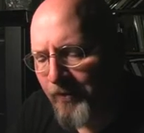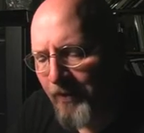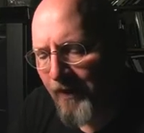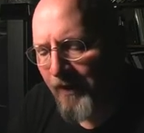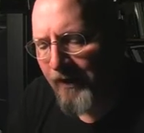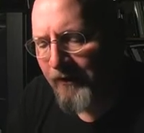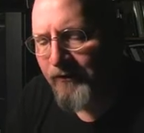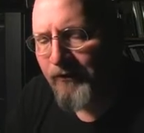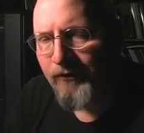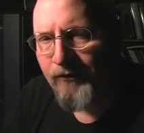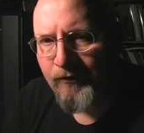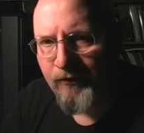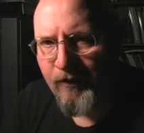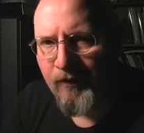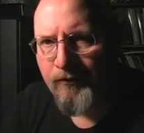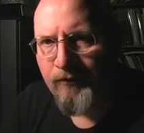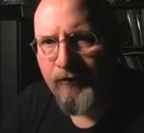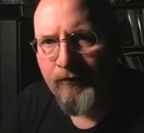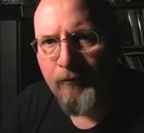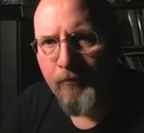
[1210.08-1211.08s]
it's a,
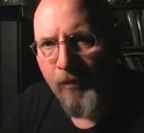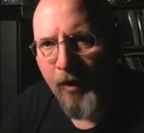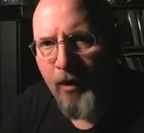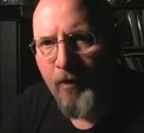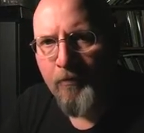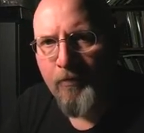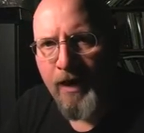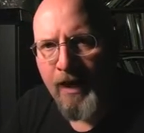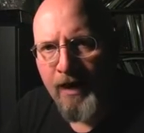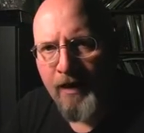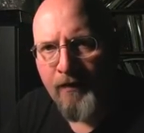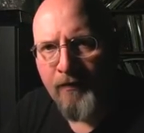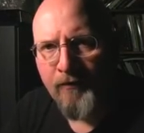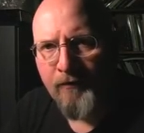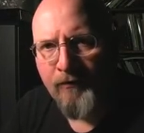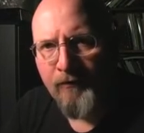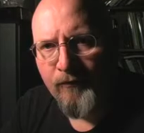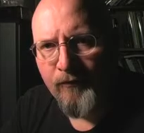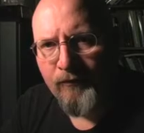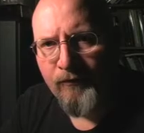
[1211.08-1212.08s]
it's a small band
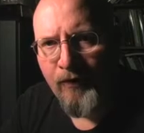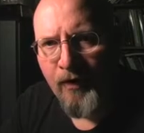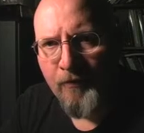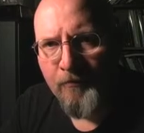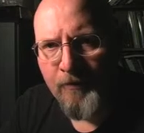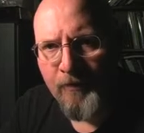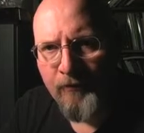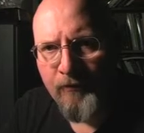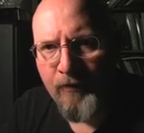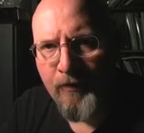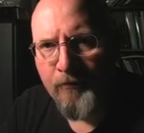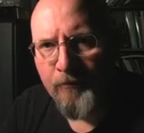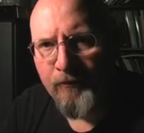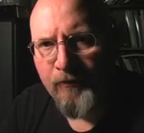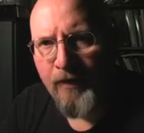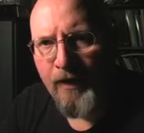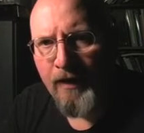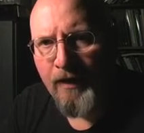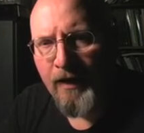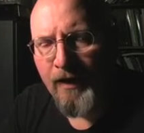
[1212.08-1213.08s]
of zombie films
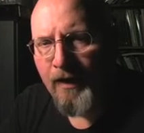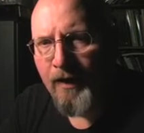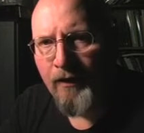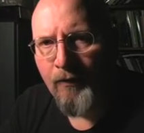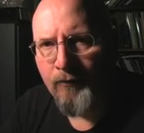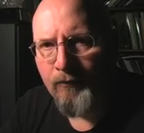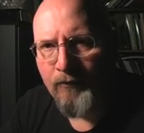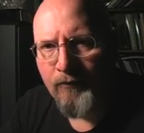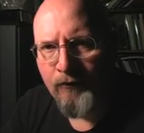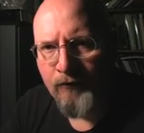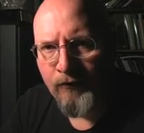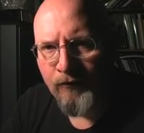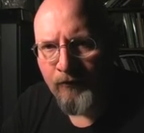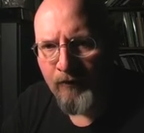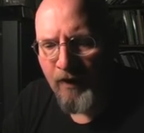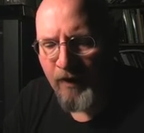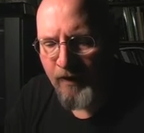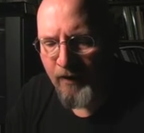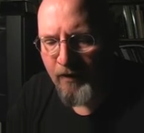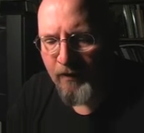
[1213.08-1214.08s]
that I like. I don't just
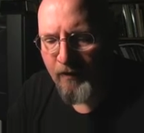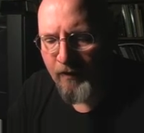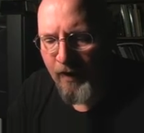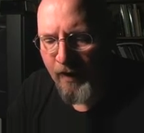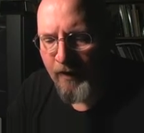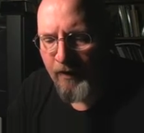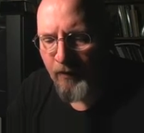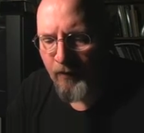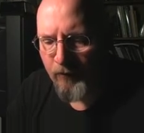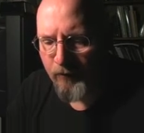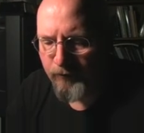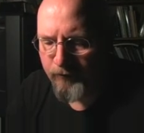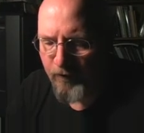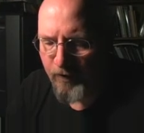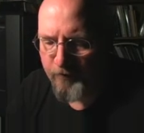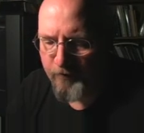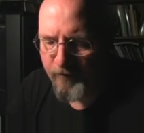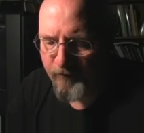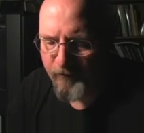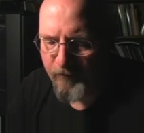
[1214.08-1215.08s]
like any old
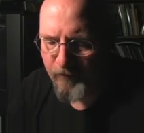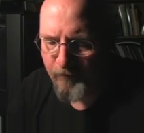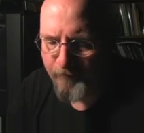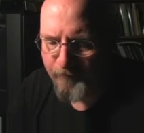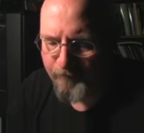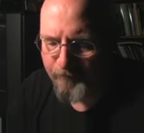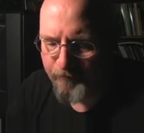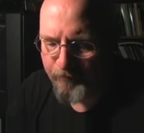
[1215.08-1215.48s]
zombie film.